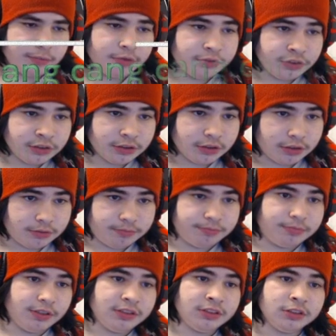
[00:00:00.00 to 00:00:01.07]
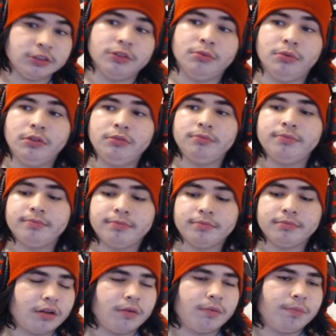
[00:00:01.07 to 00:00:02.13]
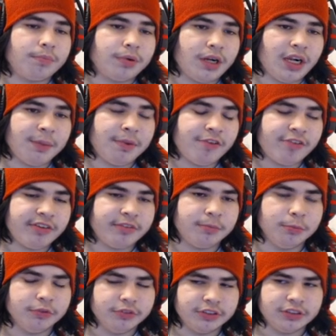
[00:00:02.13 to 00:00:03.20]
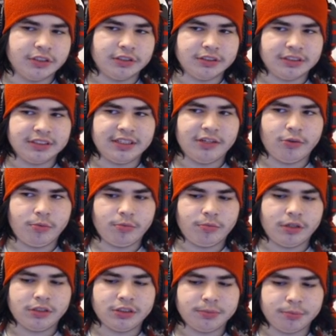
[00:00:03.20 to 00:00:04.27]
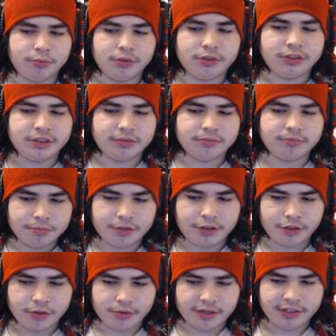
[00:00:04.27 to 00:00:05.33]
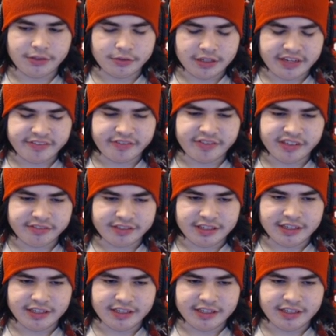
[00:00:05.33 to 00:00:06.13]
movie star? That's a good one. Probably my favorite movie star, because again, I don't watch sports. Although I do have a favorite